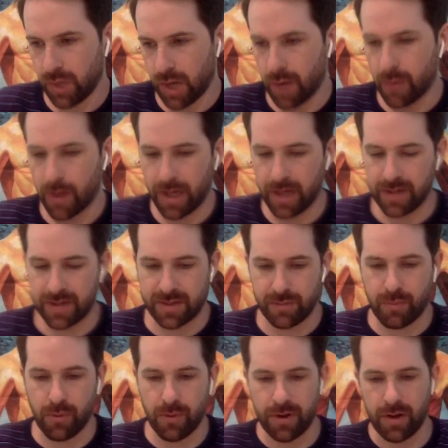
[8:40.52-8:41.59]
you know, I wanted to
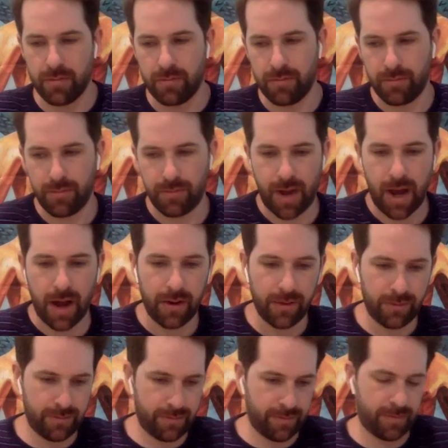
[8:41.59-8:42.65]
support him
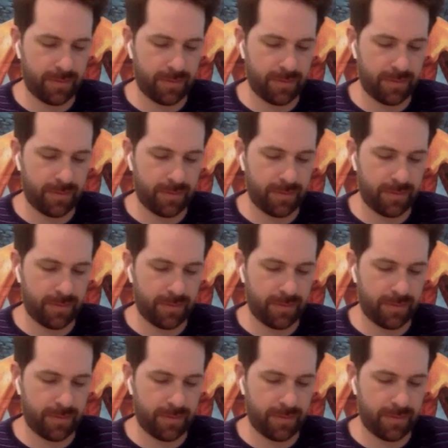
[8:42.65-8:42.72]
how